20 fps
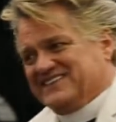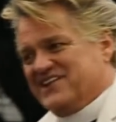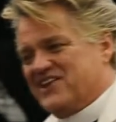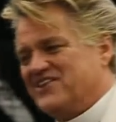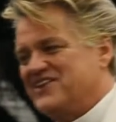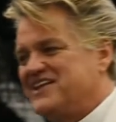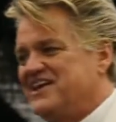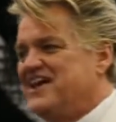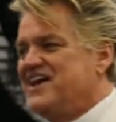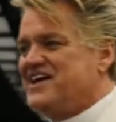You
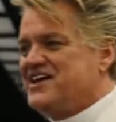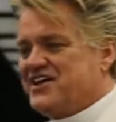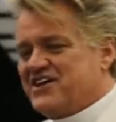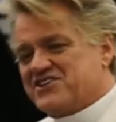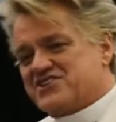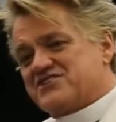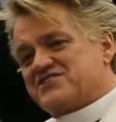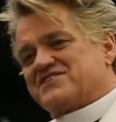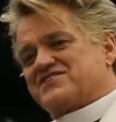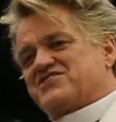know, you
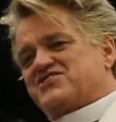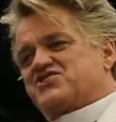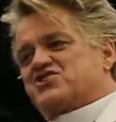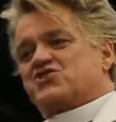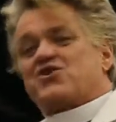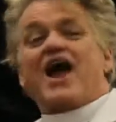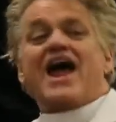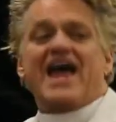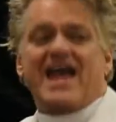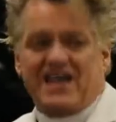just
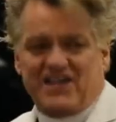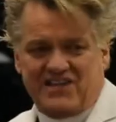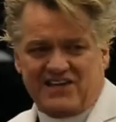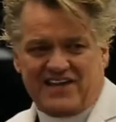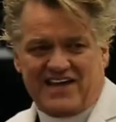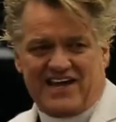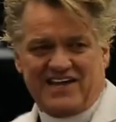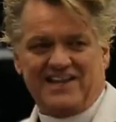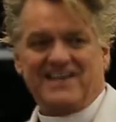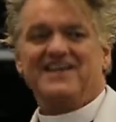
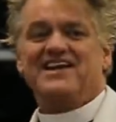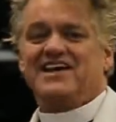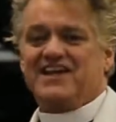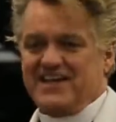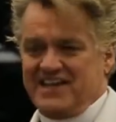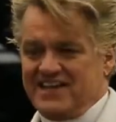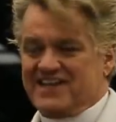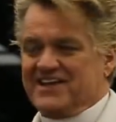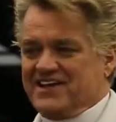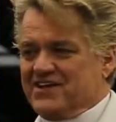triangulate.
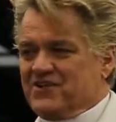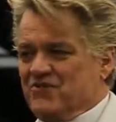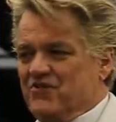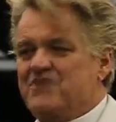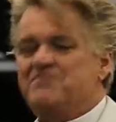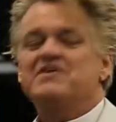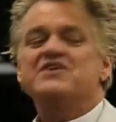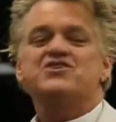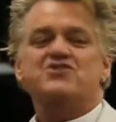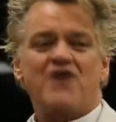
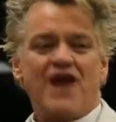We've been